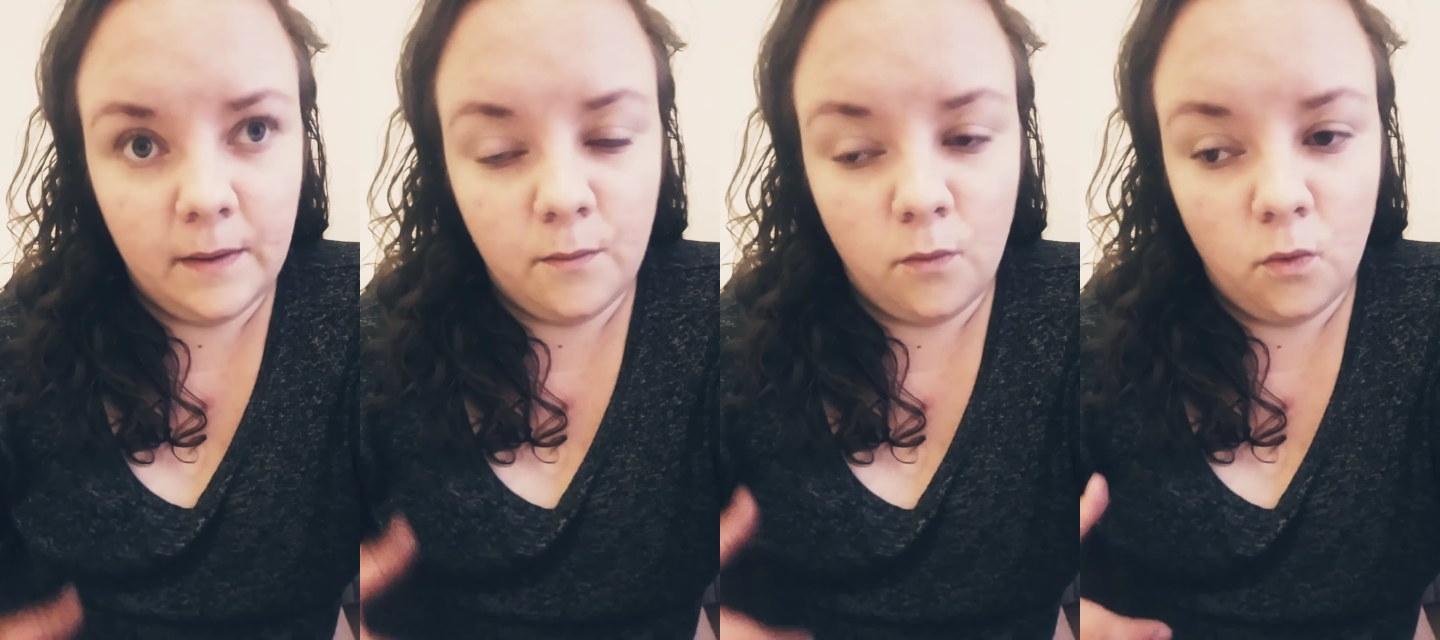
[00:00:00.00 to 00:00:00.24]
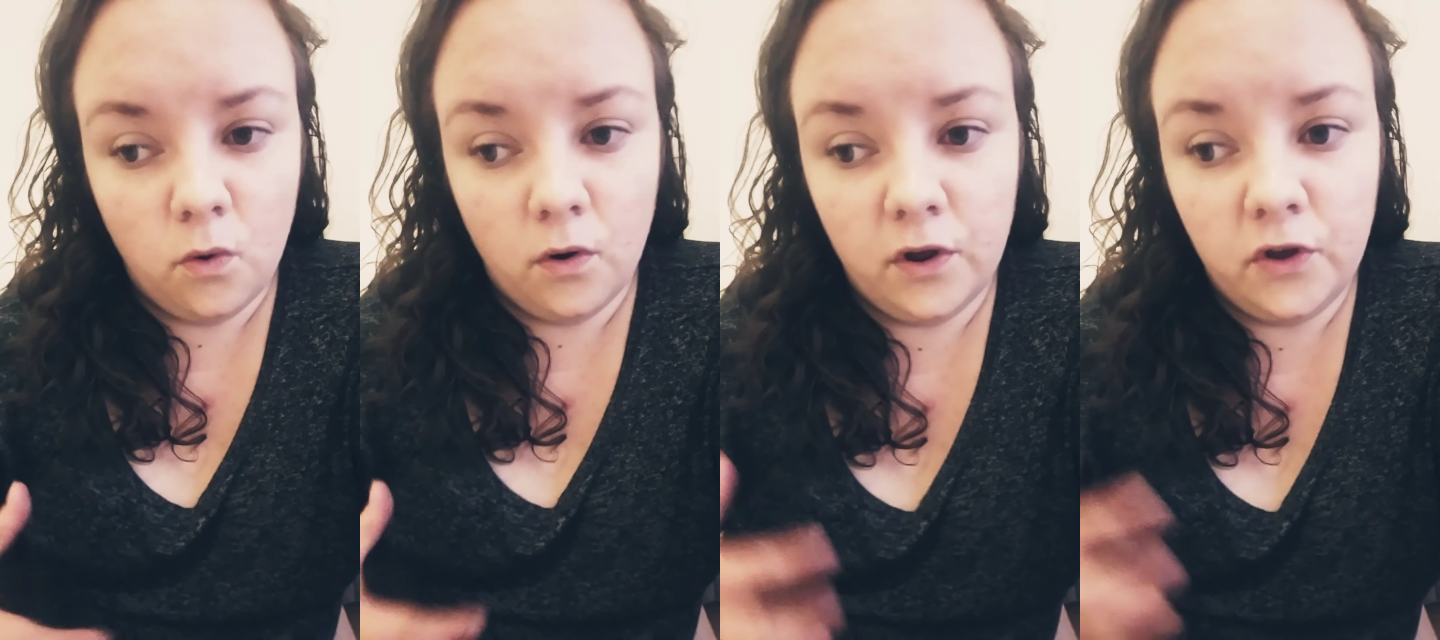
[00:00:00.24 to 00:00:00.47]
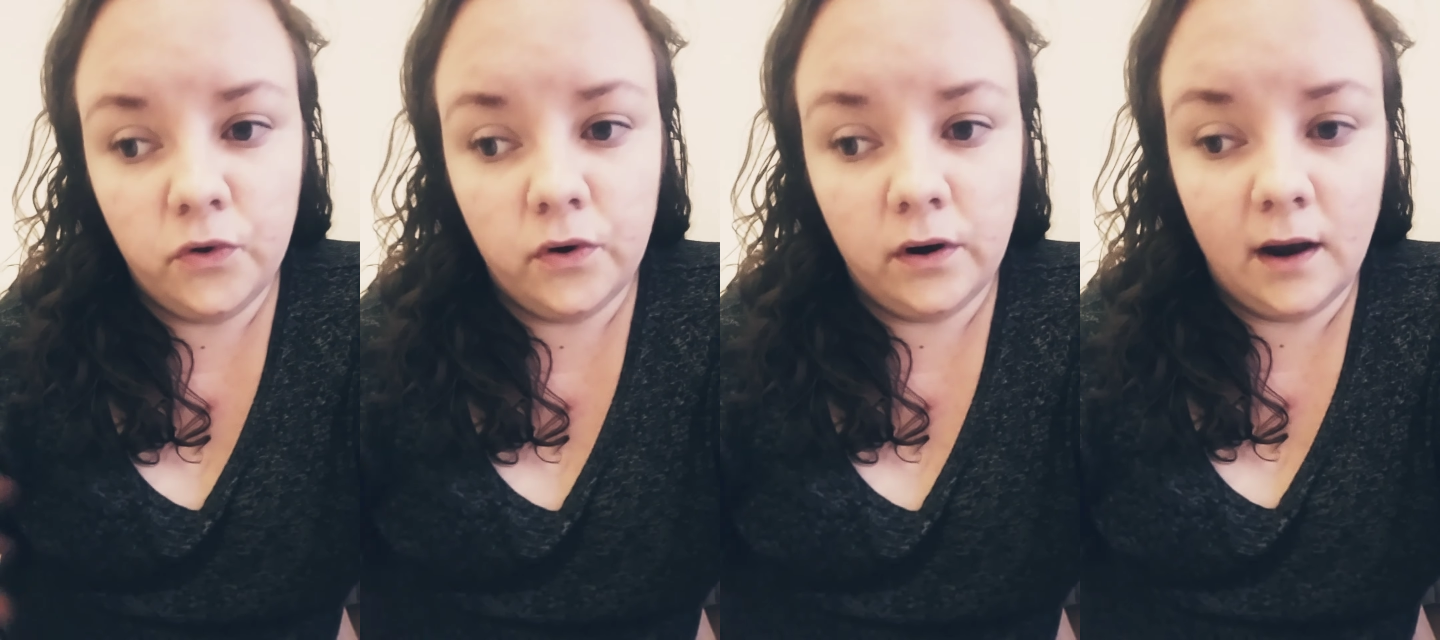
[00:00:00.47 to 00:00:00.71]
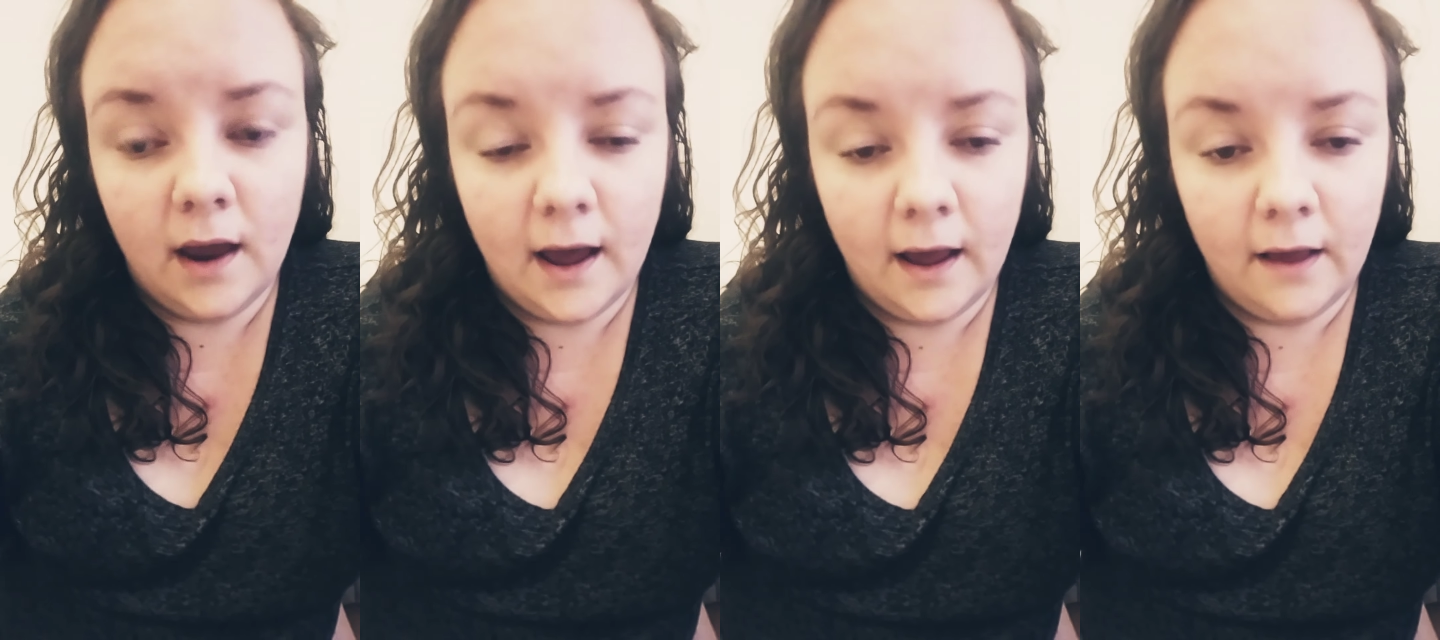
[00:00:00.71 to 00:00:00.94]
more
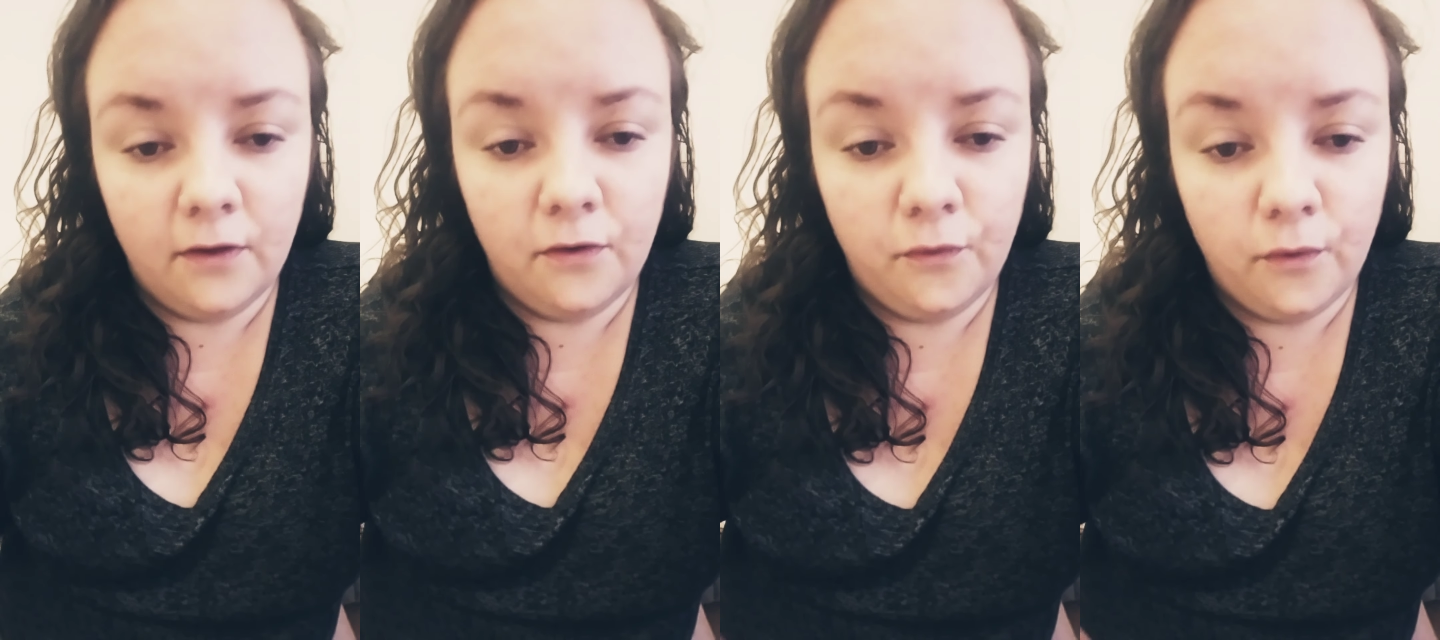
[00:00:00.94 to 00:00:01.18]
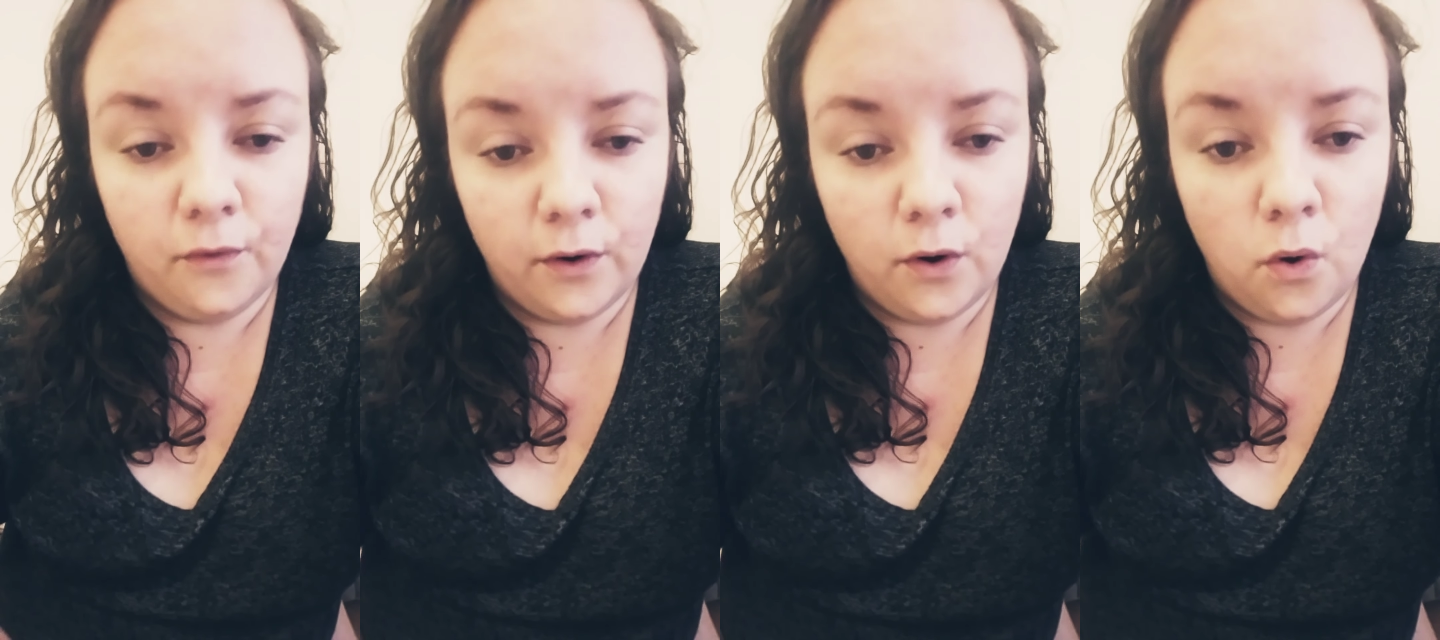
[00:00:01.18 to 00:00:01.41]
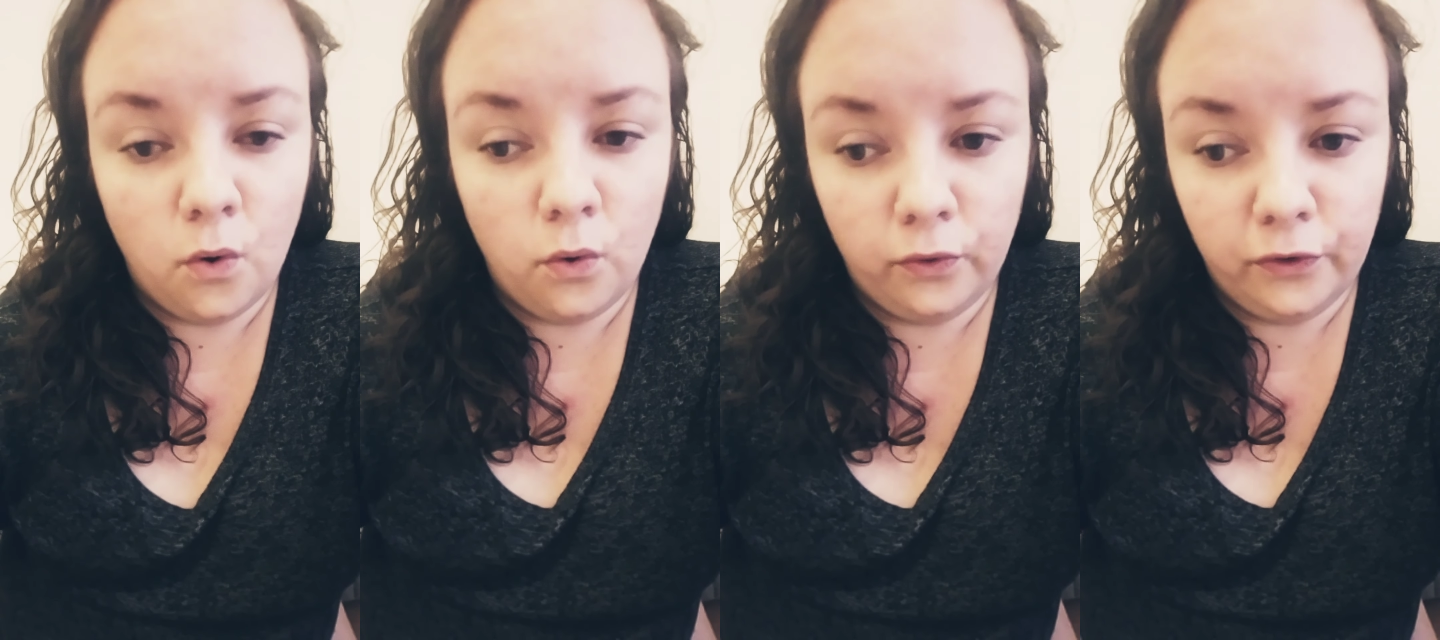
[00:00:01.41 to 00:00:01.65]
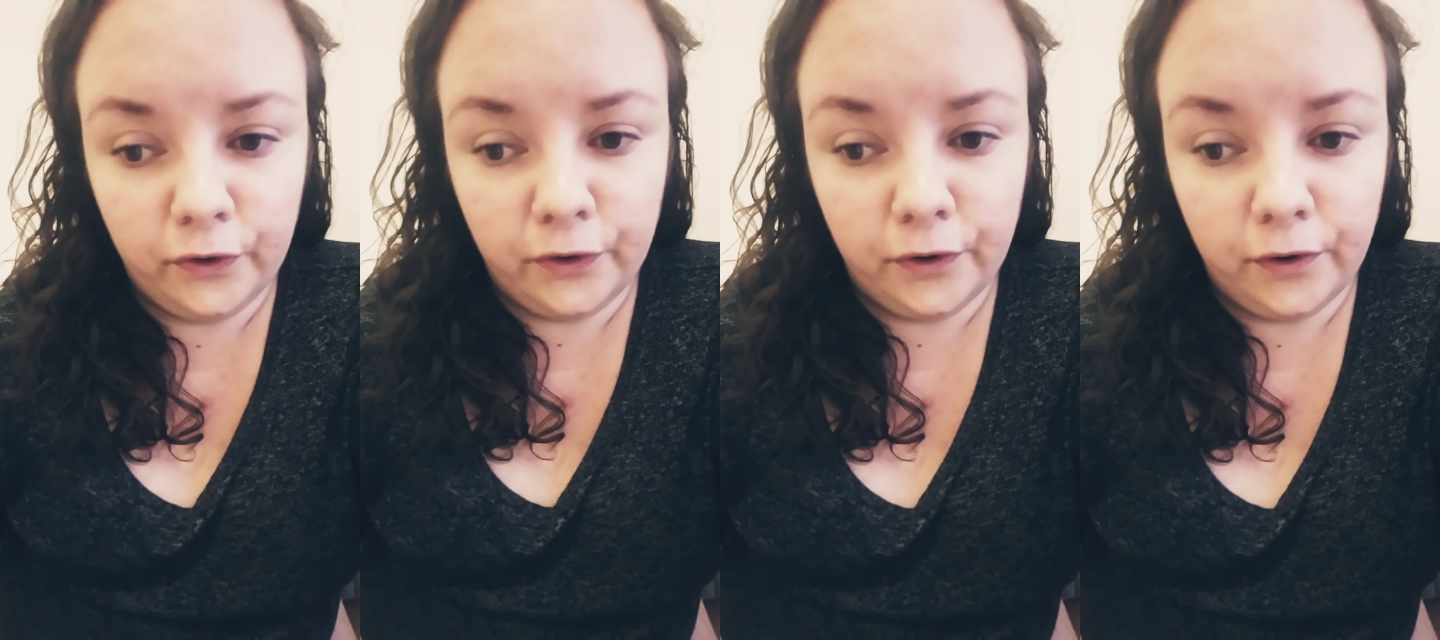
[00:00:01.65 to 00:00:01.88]
utilized for an
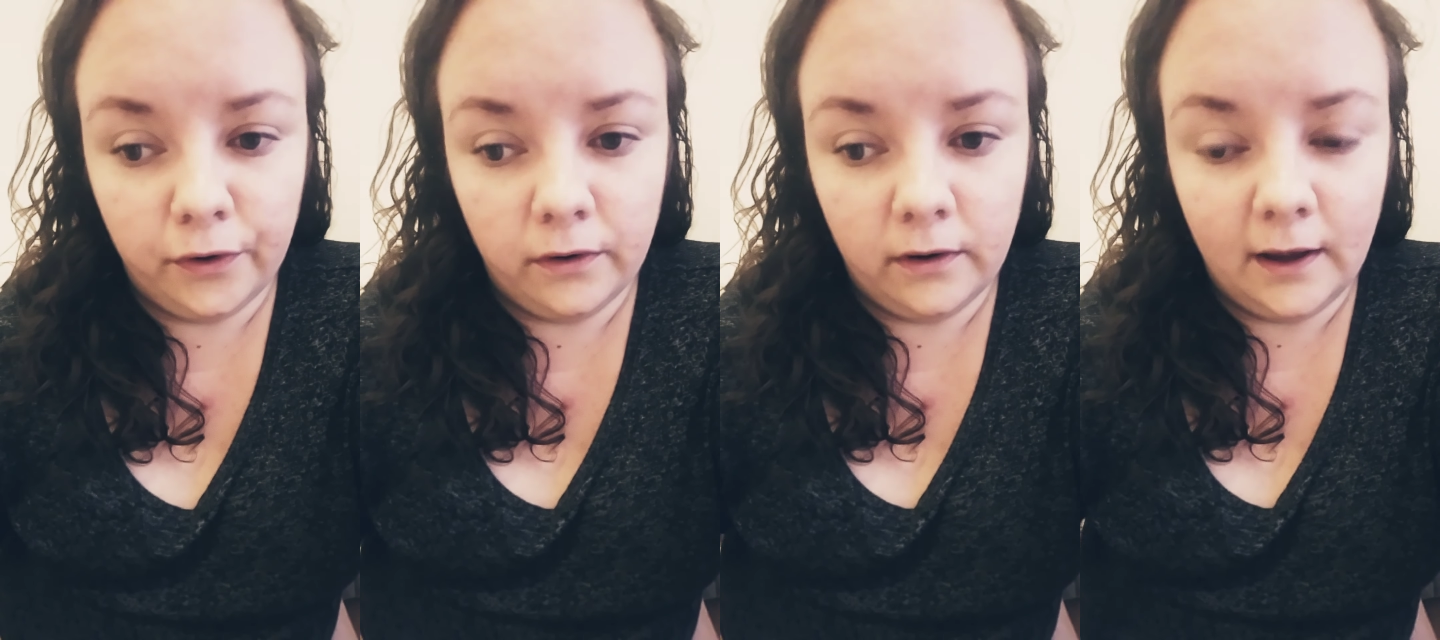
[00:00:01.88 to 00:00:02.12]
older,